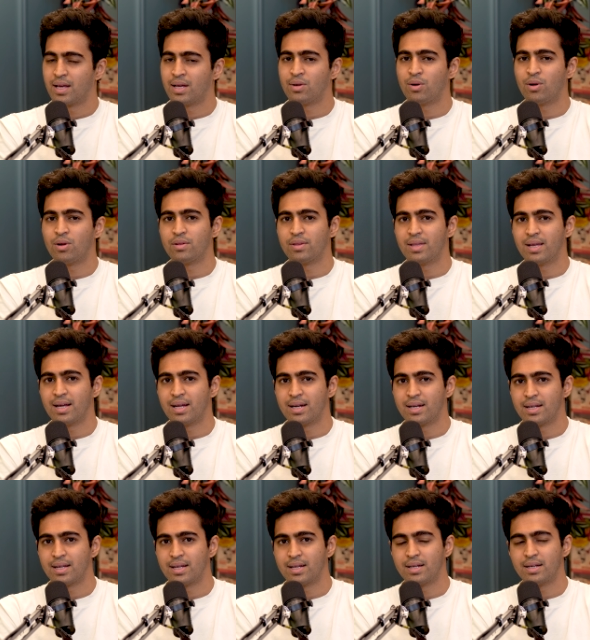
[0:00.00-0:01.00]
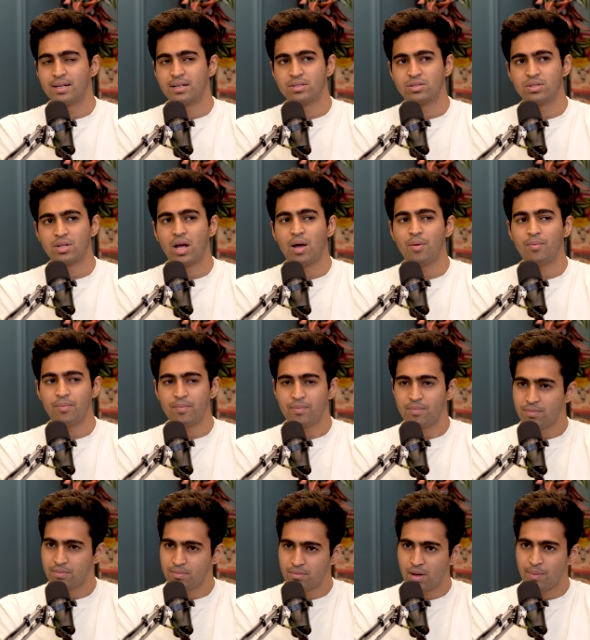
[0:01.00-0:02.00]
and all of that. And so now
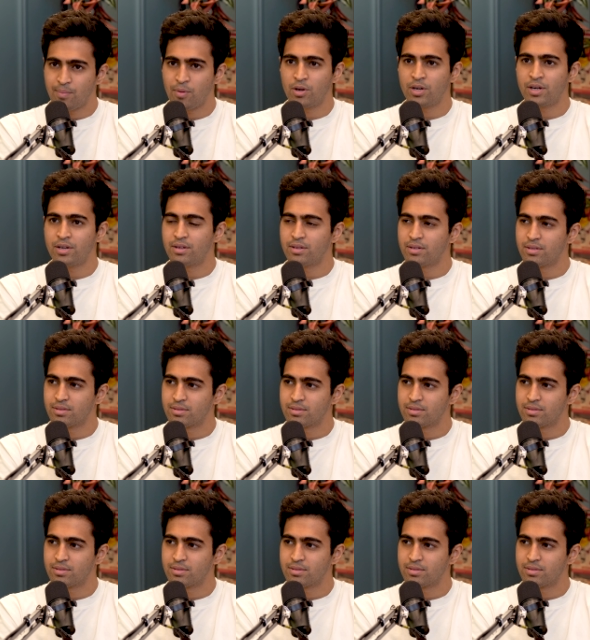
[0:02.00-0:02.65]
I'm, I'm, on it.